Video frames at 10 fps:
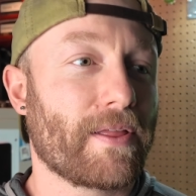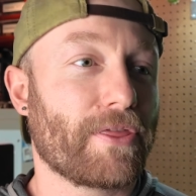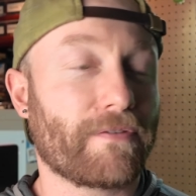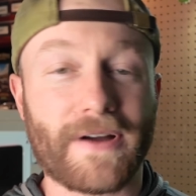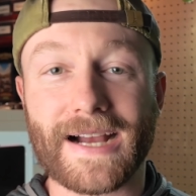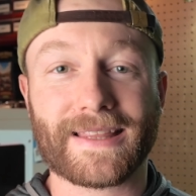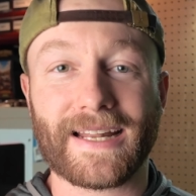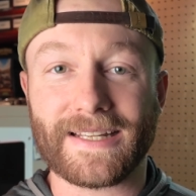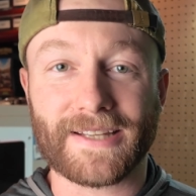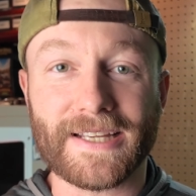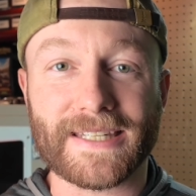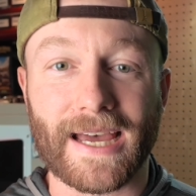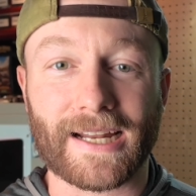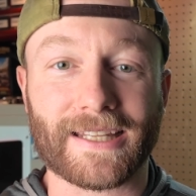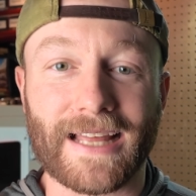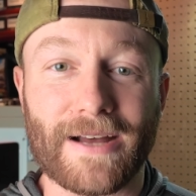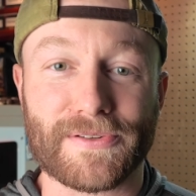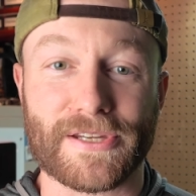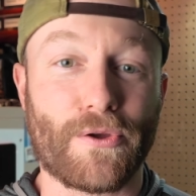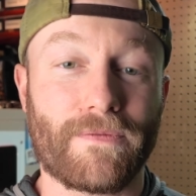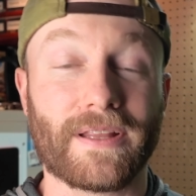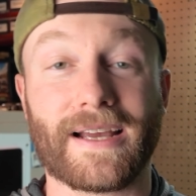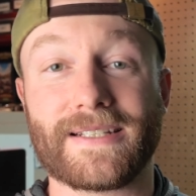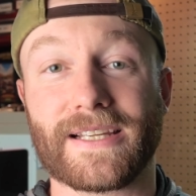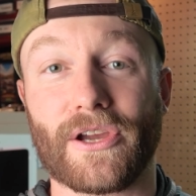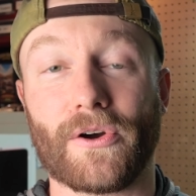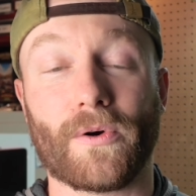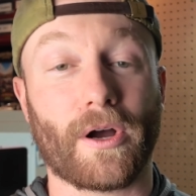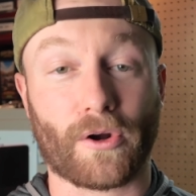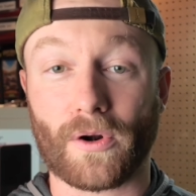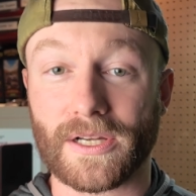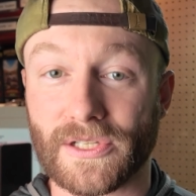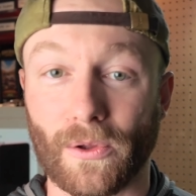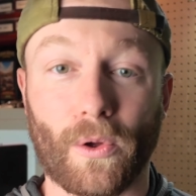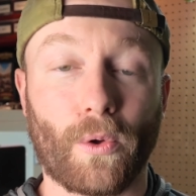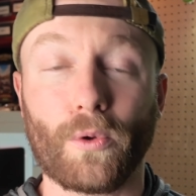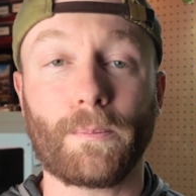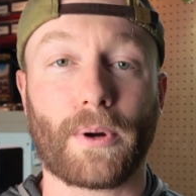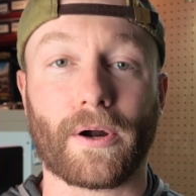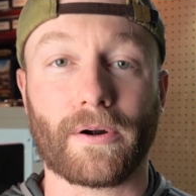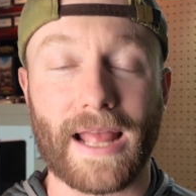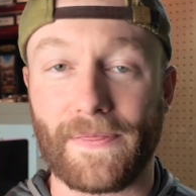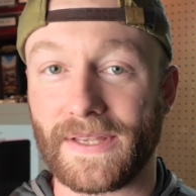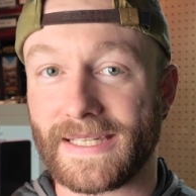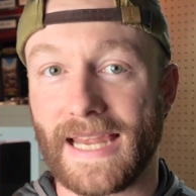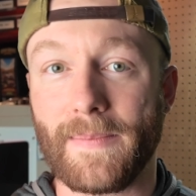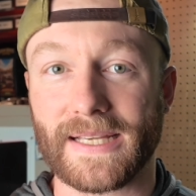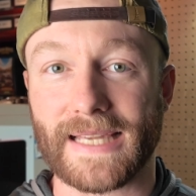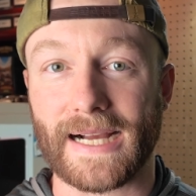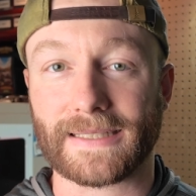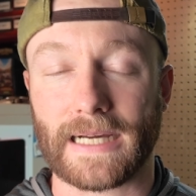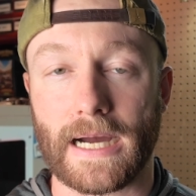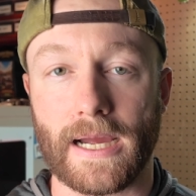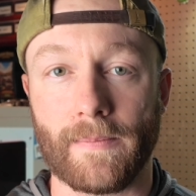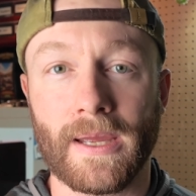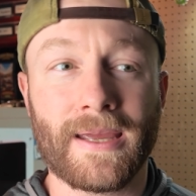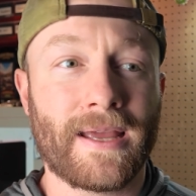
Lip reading: The fact that it does that allows UV light to go across the whole part at the same exact time,